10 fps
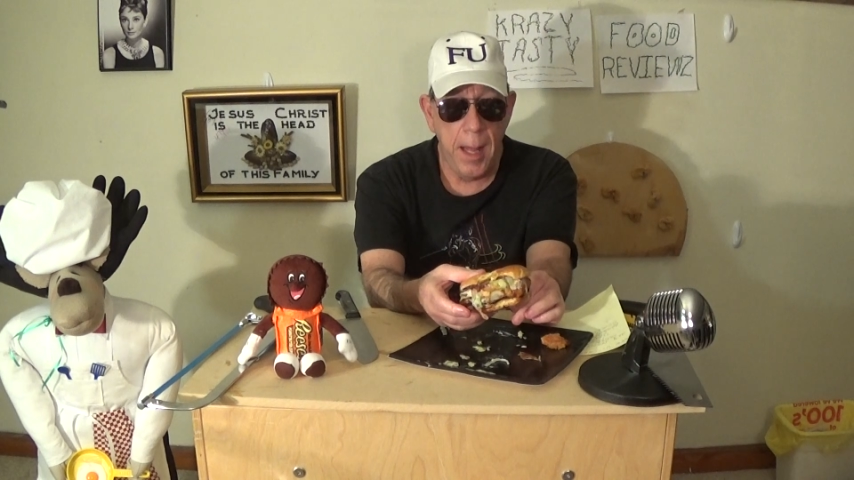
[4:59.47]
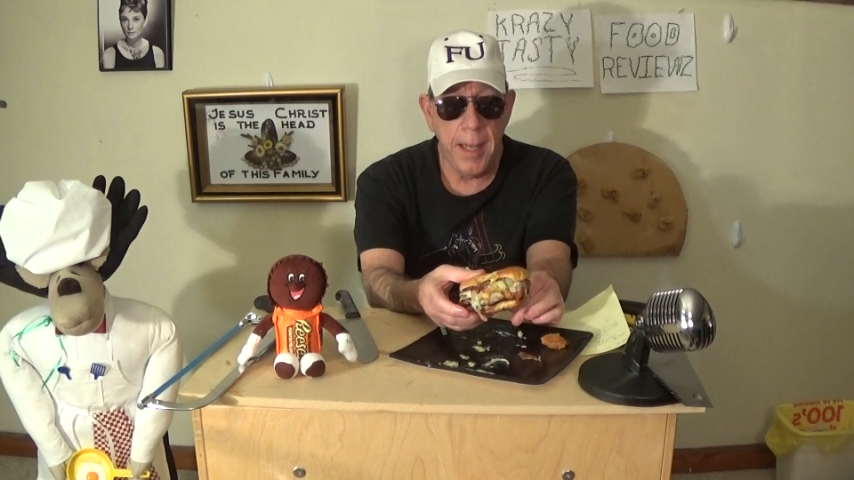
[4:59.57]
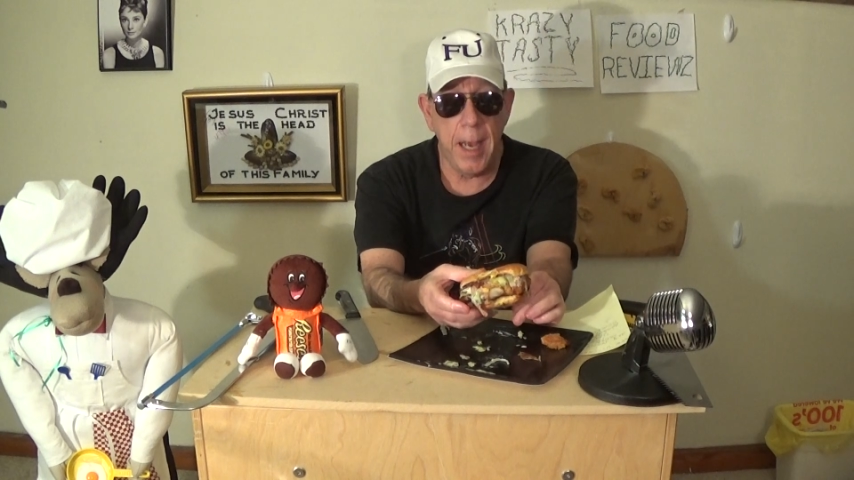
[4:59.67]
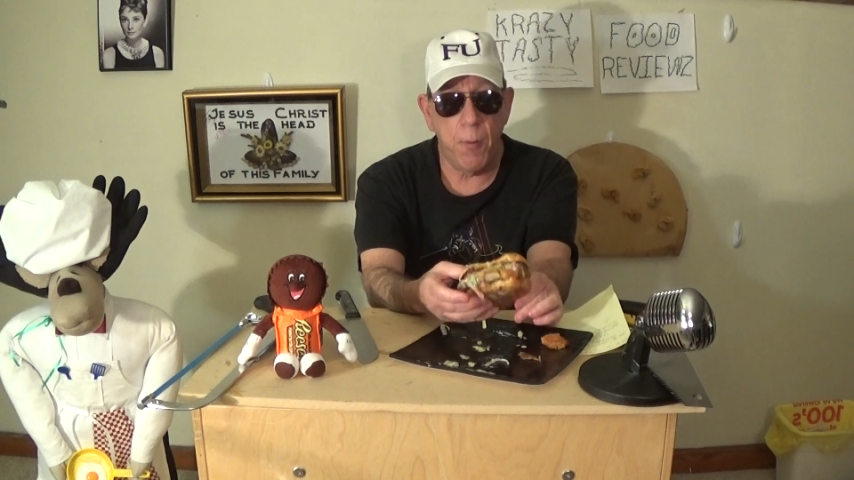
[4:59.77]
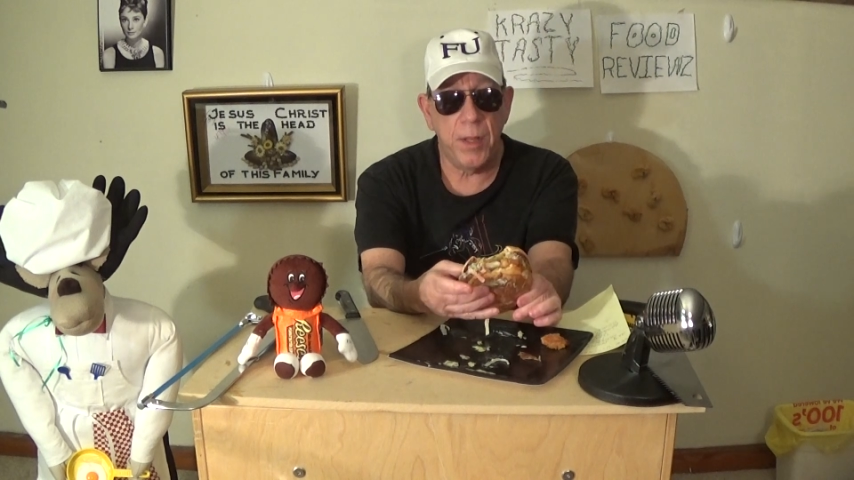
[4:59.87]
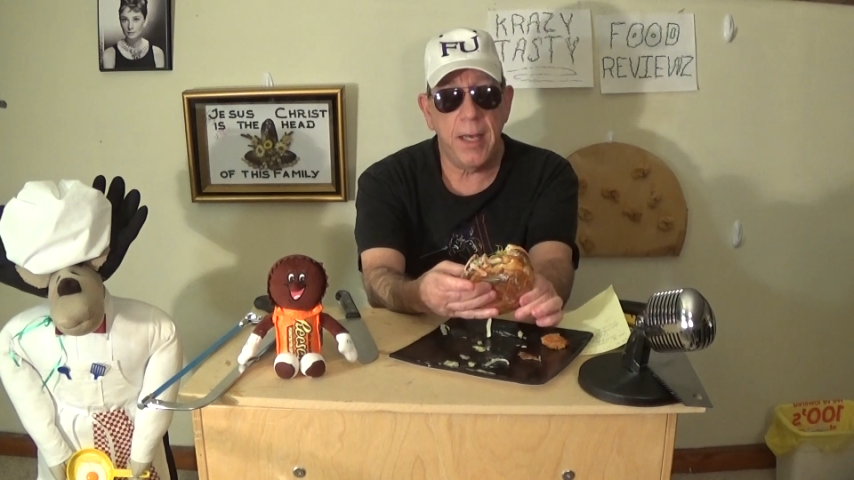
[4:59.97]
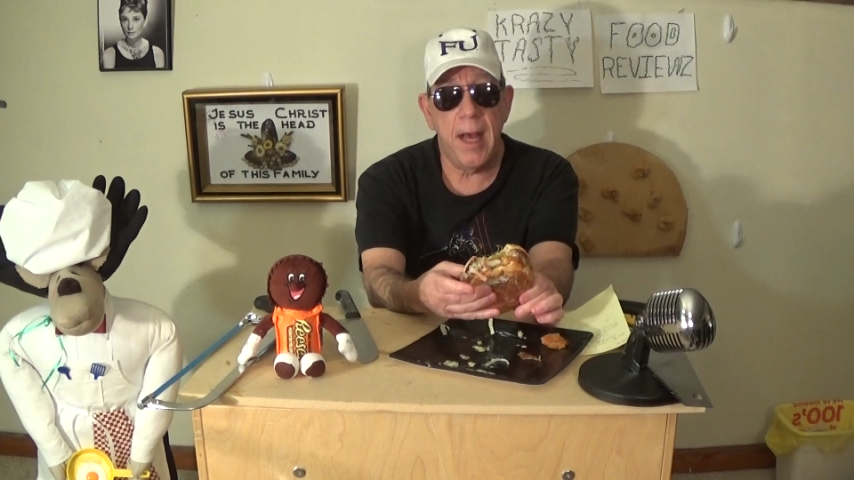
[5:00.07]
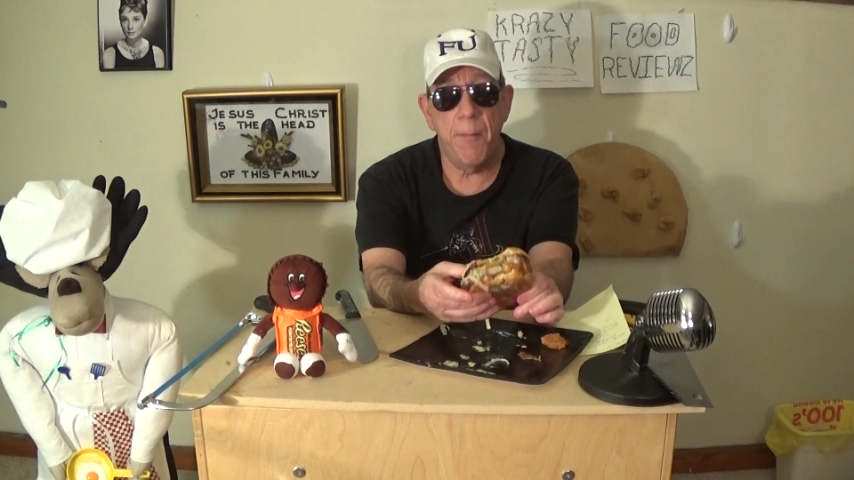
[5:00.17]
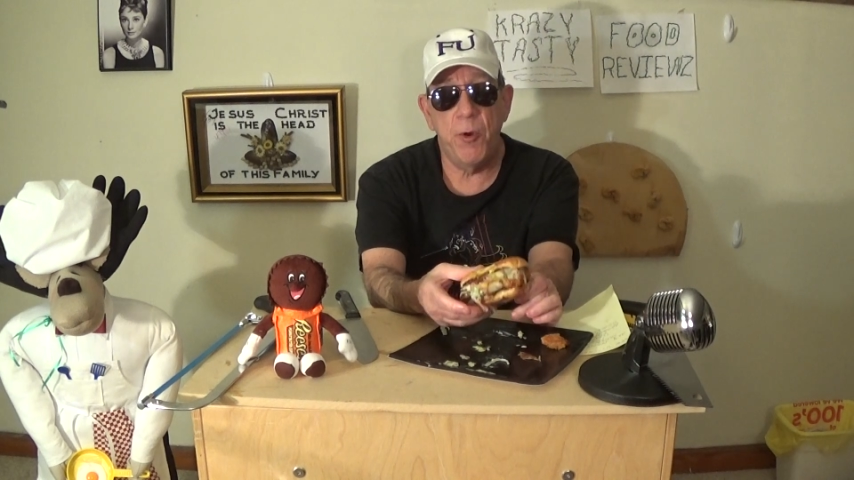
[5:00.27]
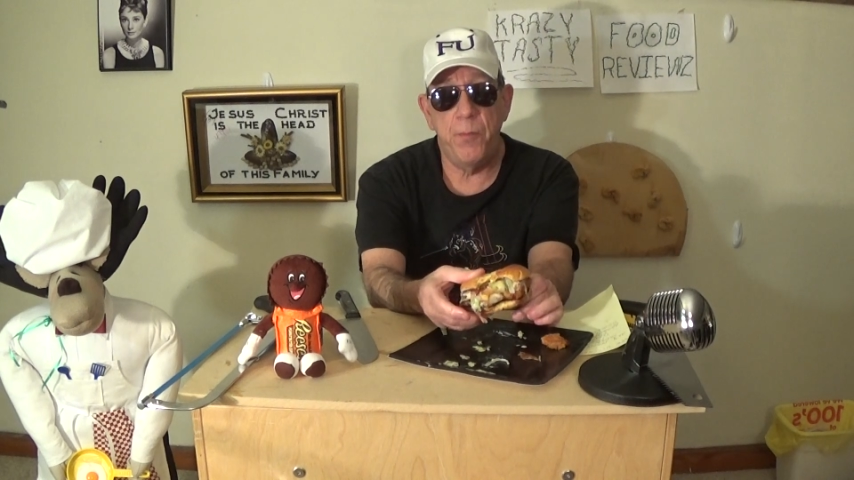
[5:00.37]
Yeah, with a
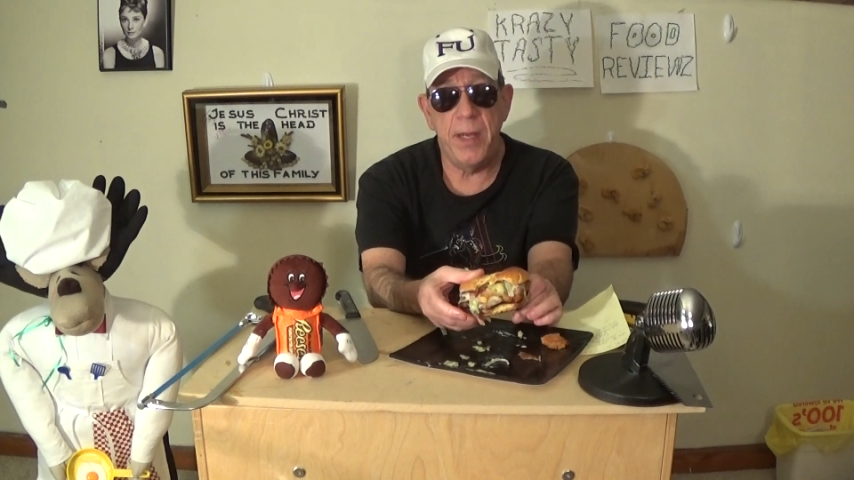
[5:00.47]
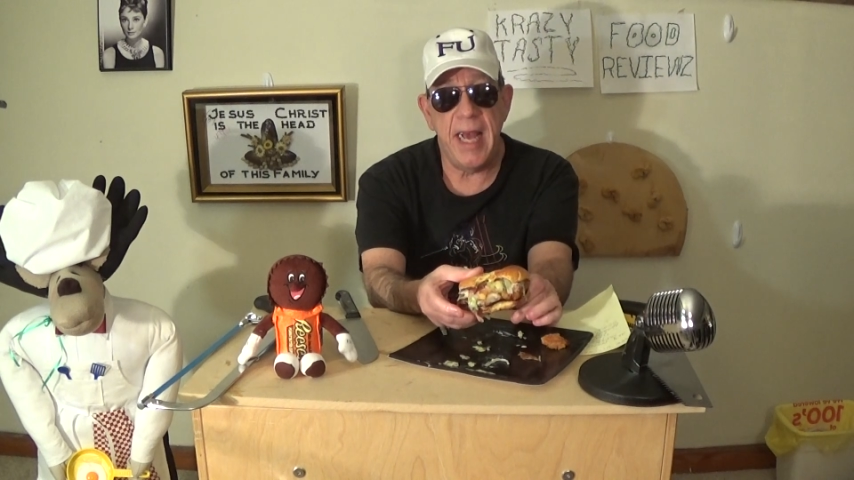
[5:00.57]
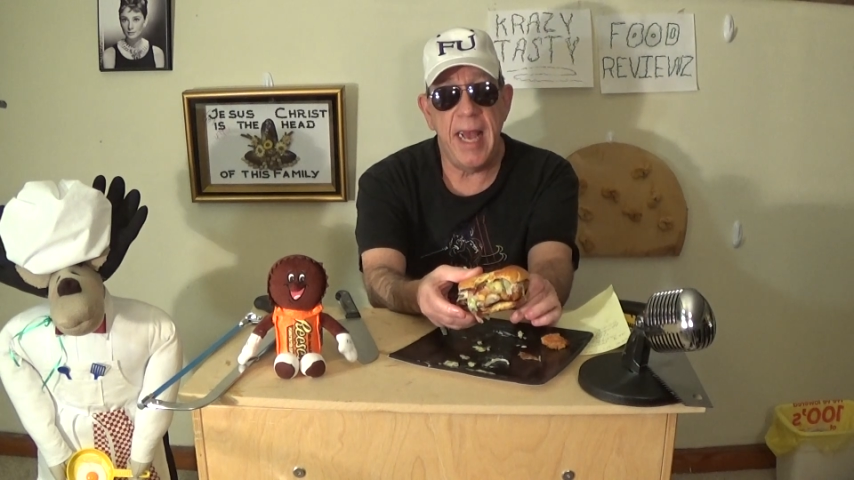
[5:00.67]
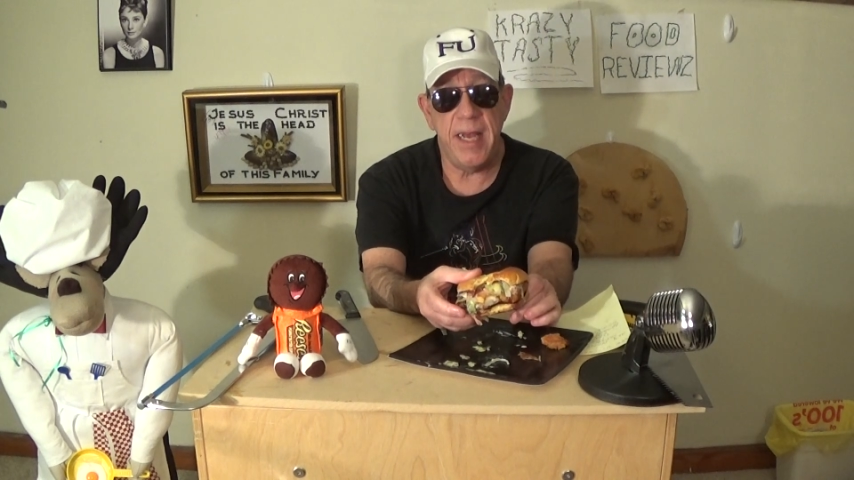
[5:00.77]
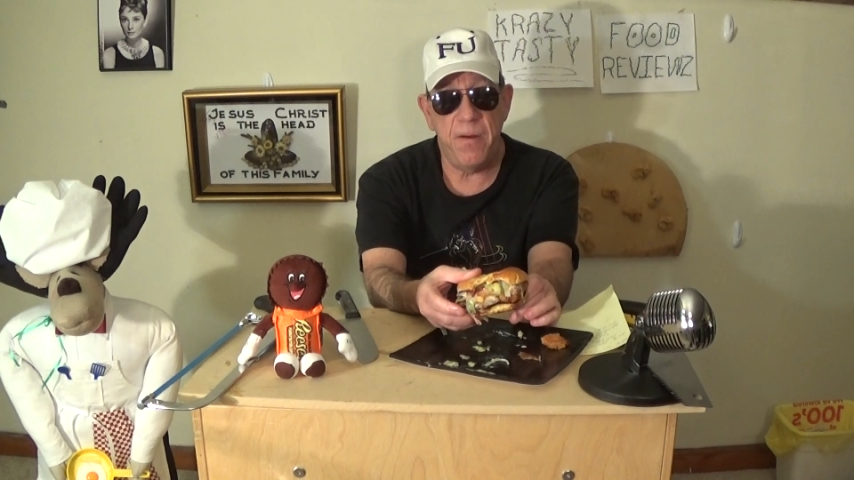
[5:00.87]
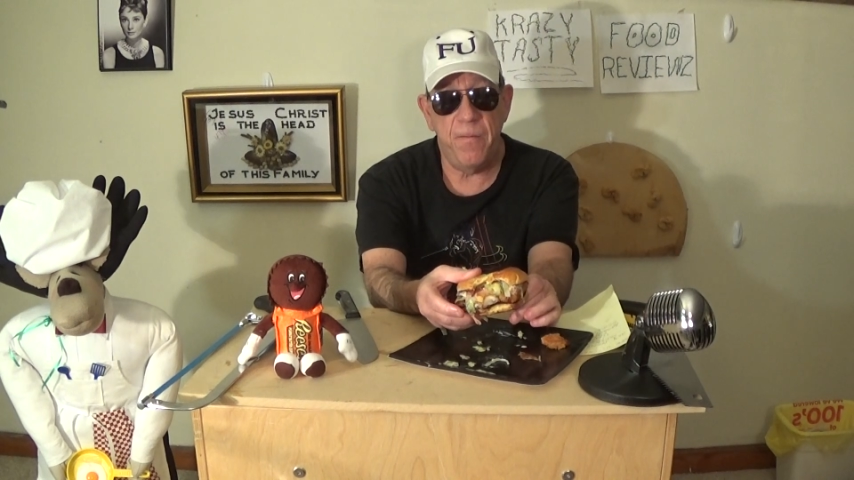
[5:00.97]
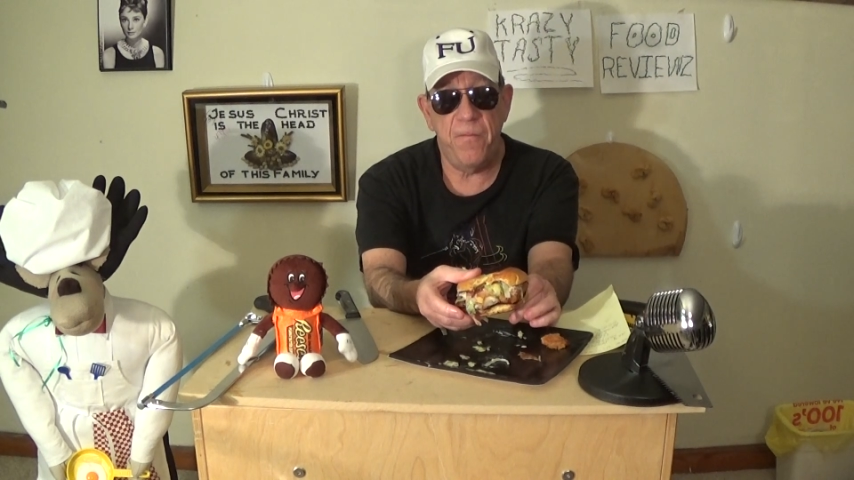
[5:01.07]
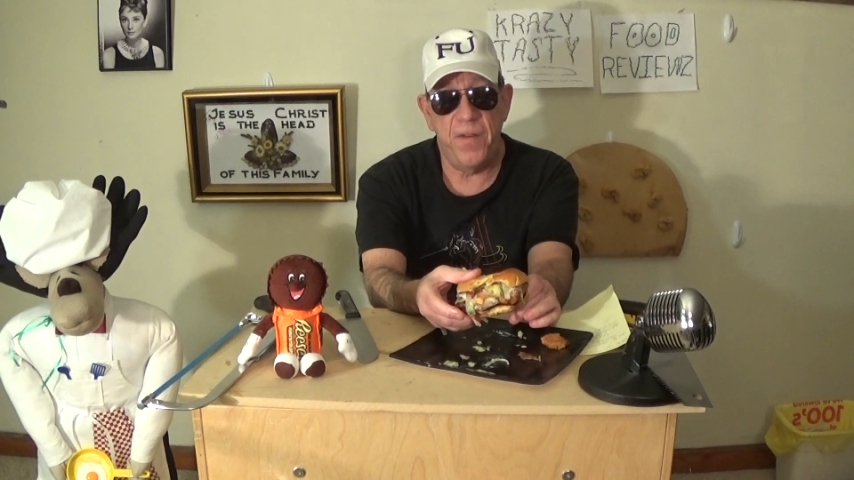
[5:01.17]
combo, it'd be eight